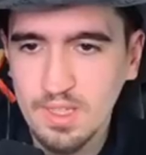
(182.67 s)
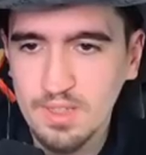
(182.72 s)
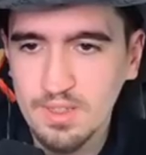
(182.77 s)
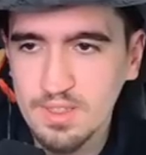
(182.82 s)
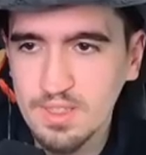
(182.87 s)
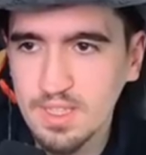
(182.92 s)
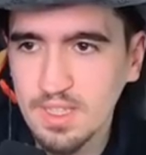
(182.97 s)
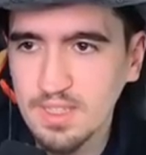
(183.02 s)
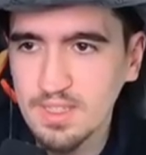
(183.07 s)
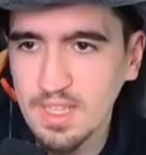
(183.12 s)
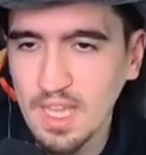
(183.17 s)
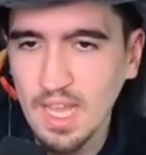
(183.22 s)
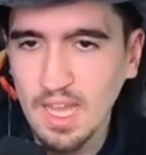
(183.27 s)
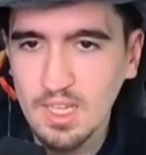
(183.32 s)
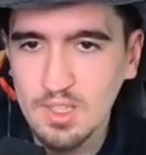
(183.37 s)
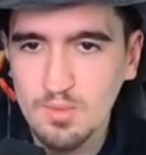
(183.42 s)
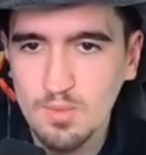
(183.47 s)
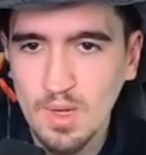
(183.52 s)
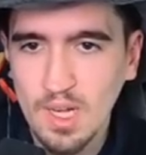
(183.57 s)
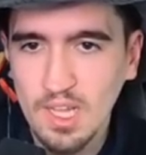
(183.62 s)
Tier 6
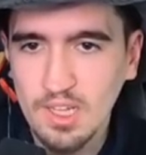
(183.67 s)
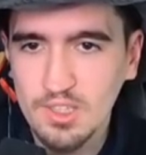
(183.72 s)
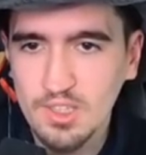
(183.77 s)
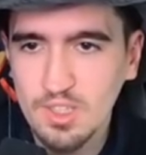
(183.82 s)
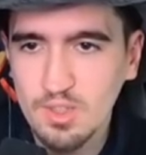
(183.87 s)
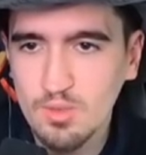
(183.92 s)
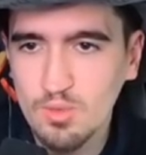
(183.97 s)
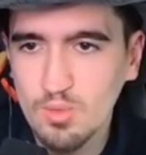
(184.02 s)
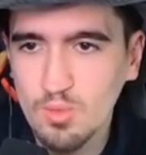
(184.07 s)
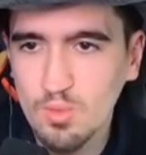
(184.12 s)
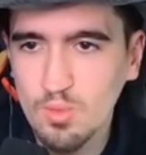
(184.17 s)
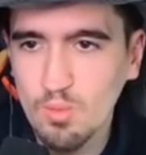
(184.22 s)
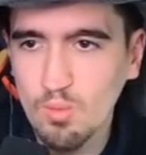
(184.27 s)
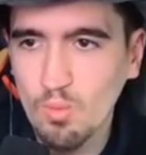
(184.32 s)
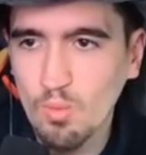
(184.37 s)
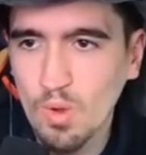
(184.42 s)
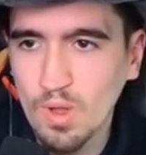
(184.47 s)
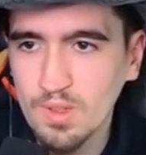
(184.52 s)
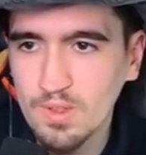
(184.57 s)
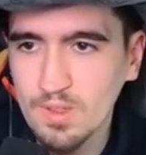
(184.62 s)
axe will actually do
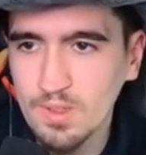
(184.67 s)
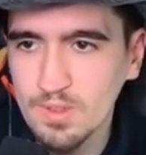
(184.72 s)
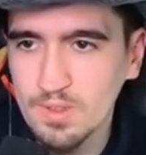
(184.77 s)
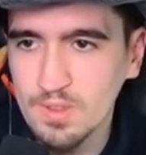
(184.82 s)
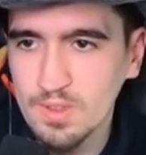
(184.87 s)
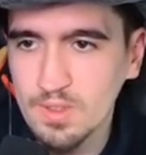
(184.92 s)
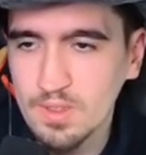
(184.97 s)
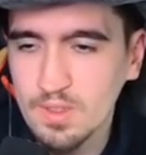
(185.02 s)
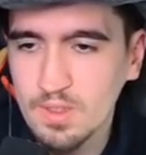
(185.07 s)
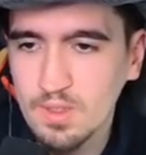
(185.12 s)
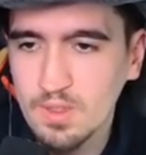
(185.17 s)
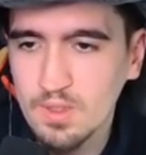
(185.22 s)
wonders.